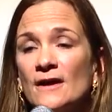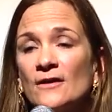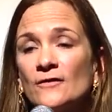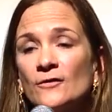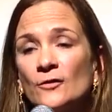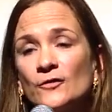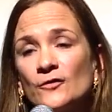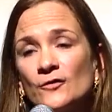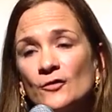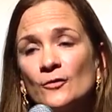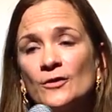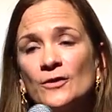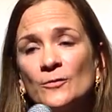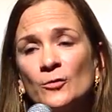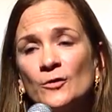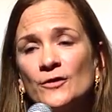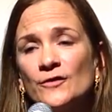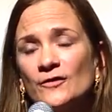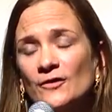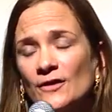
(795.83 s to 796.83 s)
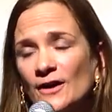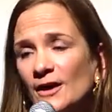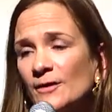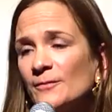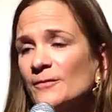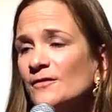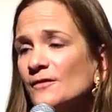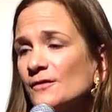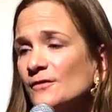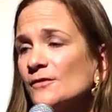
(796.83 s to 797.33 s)
Those turning points are
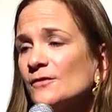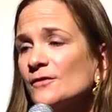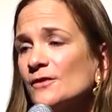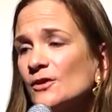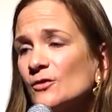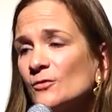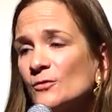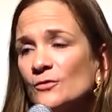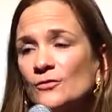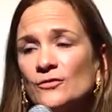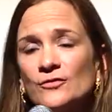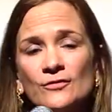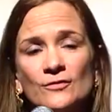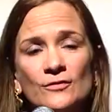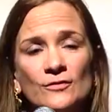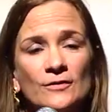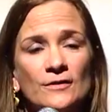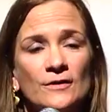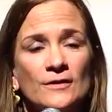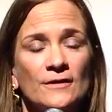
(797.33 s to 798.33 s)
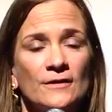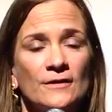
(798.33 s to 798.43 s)
absolutely crucial.